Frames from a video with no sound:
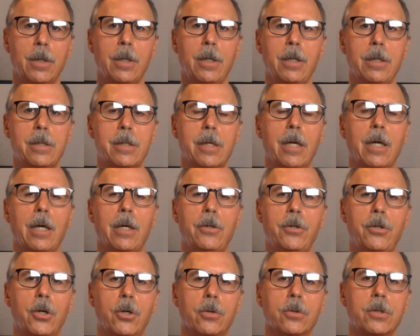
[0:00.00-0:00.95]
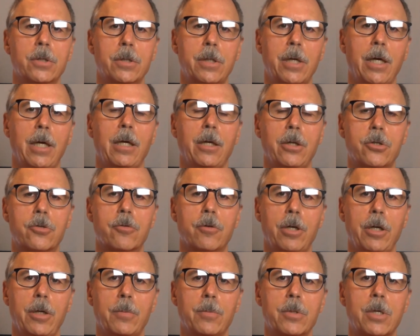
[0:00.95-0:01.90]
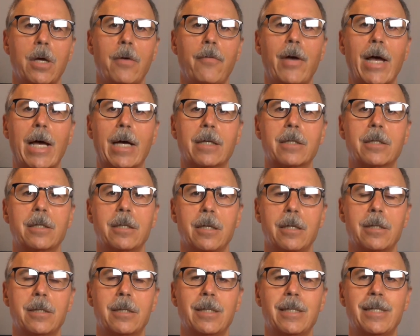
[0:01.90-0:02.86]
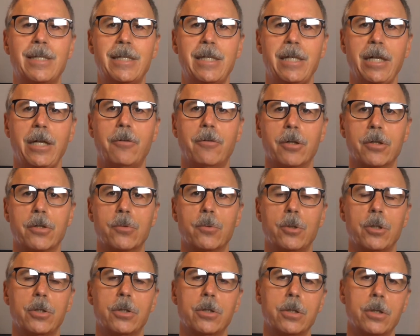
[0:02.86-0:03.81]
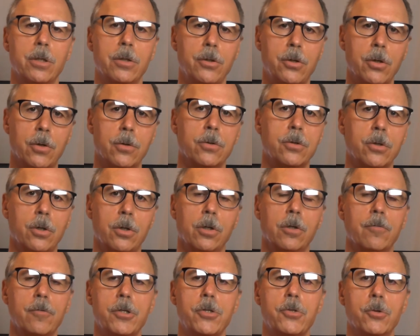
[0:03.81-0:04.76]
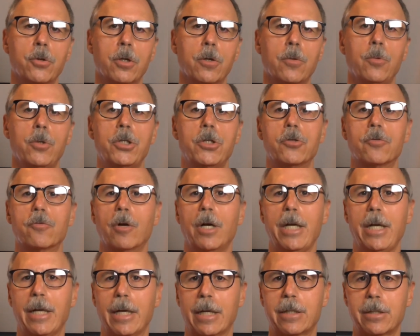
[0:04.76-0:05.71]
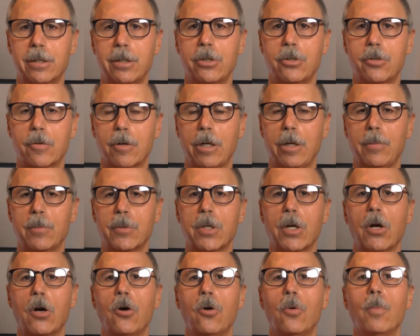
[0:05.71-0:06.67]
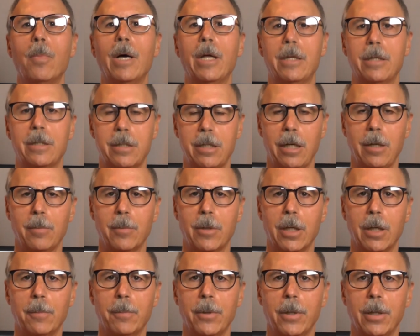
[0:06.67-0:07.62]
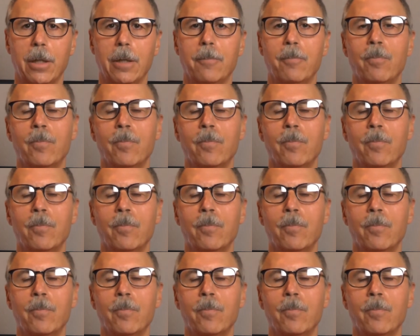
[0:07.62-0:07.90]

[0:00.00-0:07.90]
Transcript: is that adults staying at Dreams have access to Secrets, which is an adults-only resort, which is right next to Dreams, owned by the same company.